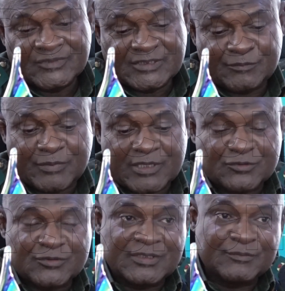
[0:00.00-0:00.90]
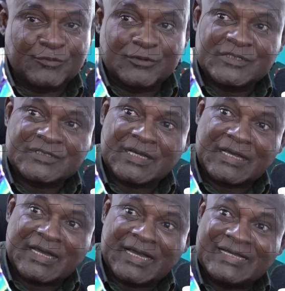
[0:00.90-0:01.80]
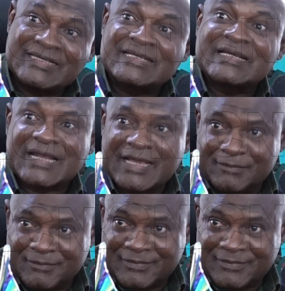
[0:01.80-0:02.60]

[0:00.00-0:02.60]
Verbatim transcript: The, pat the police are anti-crime.